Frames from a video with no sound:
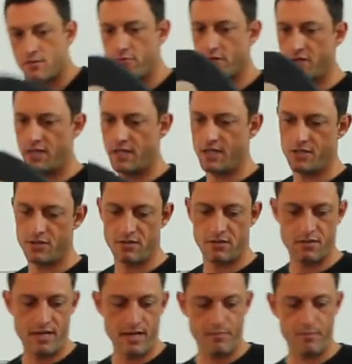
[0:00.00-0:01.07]
rotation
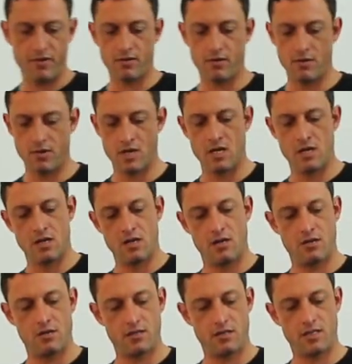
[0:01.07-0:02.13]
to happen,
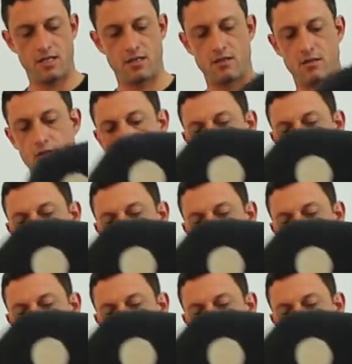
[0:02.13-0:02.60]
I need